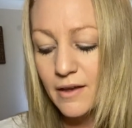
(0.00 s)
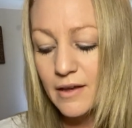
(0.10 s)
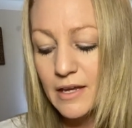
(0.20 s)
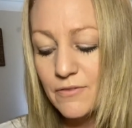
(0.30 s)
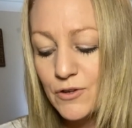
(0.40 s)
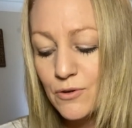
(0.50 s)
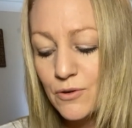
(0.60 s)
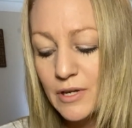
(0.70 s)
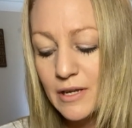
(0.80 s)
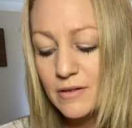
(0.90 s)
If you
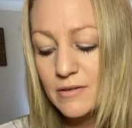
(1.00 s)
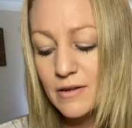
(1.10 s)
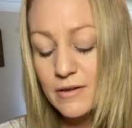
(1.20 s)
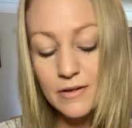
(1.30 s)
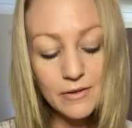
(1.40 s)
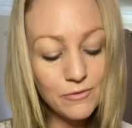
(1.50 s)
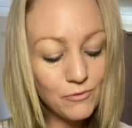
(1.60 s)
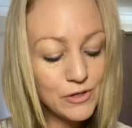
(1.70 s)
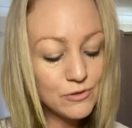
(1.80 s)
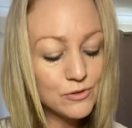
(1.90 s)
can,
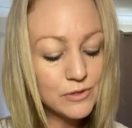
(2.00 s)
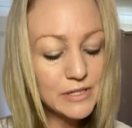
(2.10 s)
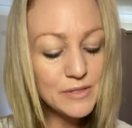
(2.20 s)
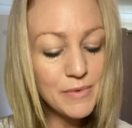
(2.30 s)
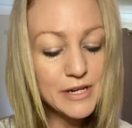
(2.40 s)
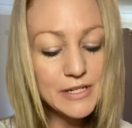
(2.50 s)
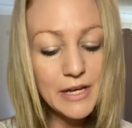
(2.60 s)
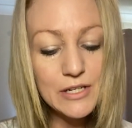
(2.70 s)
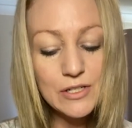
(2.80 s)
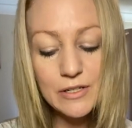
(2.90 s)
when you're doing this
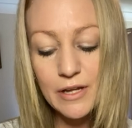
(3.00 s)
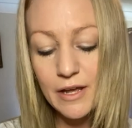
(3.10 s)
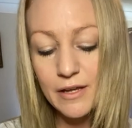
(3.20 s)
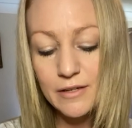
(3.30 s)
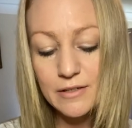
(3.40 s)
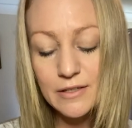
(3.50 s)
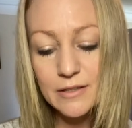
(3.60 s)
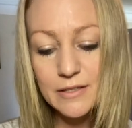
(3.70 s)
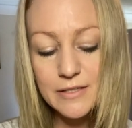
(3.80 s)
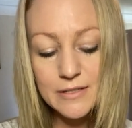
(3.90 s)
meditation and
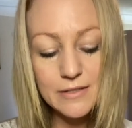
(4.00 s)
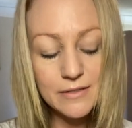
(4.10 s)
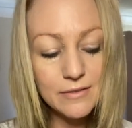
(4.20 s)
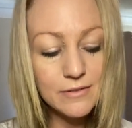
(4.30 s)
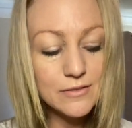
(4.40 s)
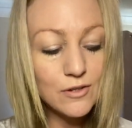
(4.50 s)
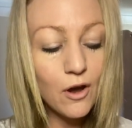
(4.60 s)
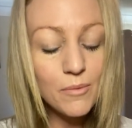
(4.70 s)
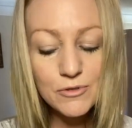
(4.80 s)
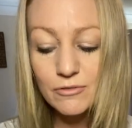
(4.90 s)
this
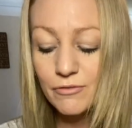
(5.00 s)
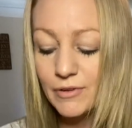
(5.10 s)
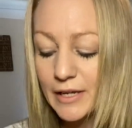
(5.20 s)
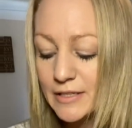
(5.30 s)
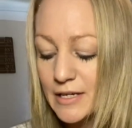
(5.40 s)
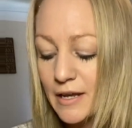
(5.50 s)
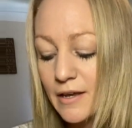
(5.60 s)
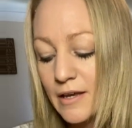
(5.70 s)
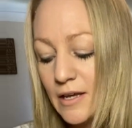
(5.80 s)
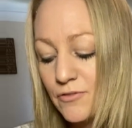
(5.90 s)
time to reflect,
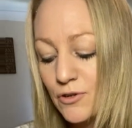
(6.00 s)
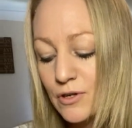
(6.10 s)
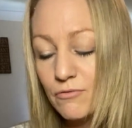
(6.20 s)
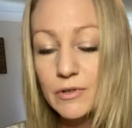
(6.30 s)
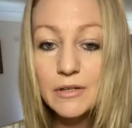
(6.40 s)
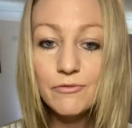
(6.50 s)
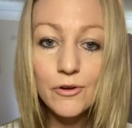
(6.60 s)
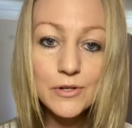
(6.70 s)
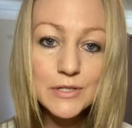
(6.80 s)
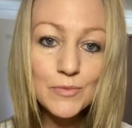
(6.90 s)
if you can really
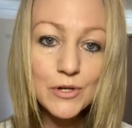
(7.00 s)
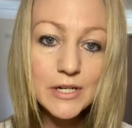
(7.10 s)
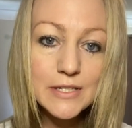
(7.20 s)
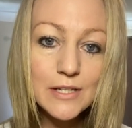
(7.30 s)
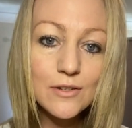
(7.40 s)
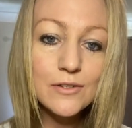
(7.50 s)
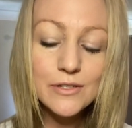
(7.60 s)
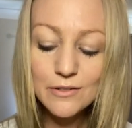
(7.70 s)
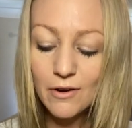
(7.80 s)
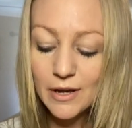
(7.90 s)
focus on what it is that you
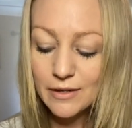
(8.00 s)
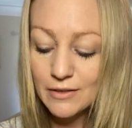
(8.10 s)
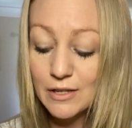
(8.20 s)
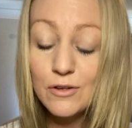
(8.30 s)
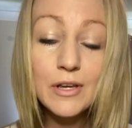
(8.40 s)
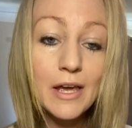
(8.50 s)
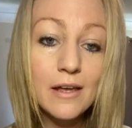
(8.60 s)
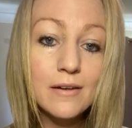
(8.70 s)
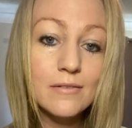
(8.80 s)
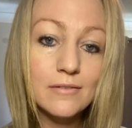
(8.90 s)
desire, then you
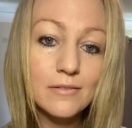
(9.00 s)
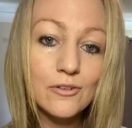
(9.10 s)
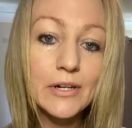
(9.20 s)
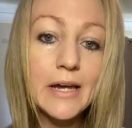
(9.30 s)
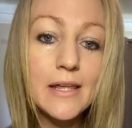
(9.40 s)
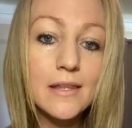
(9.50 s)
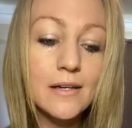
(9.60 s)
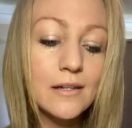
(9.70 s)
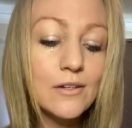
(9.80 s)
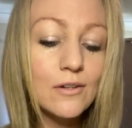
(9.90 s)
can create that
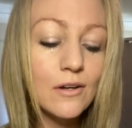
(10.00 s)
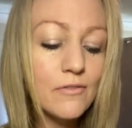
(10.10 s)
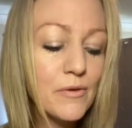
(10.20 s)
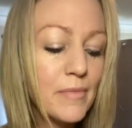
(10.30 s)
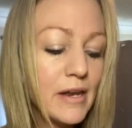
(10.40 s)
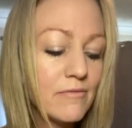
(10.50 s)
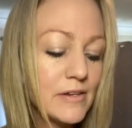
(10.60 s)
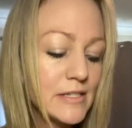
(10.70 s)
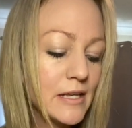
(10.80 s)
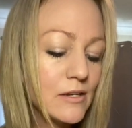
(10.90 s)
in your life and
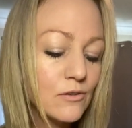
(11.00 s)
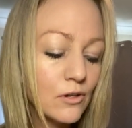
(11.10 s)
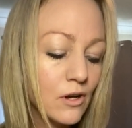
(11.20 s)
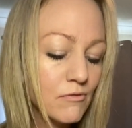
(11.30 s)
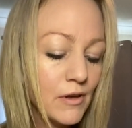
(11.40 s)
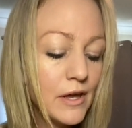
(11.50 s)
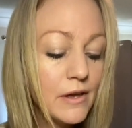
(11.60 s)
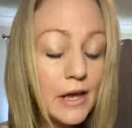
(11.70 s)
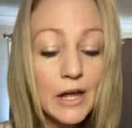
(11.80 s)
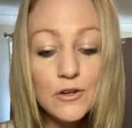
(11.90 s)
manifest that in your life.
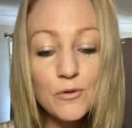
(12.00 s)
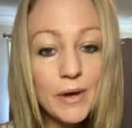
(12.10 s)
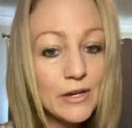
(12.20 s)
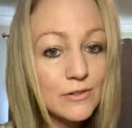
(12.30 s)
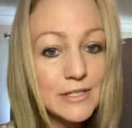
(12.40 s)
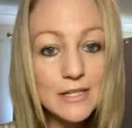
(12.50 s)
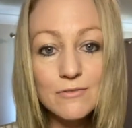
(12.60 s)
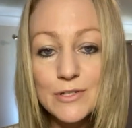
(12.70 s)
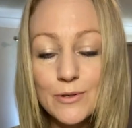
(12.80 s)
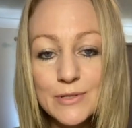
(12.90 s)
And you may not see the
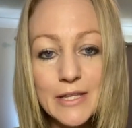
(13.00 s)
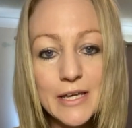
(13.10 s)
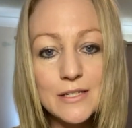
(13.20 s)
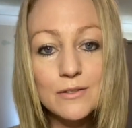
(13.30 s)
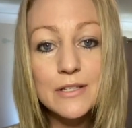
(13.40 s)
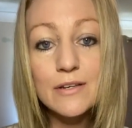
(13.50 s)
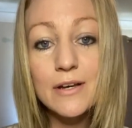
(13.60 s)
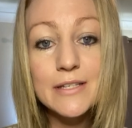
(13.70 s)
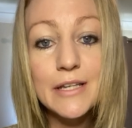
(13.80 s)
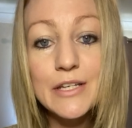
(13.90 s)
results of that until this
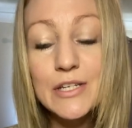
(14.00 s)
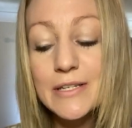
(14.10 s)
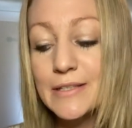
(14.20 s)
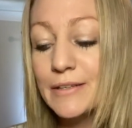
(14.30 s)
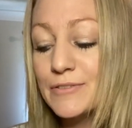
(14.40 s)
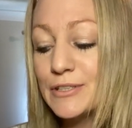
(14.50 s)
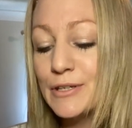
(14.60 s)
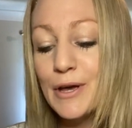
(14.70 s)
isolation is lifted,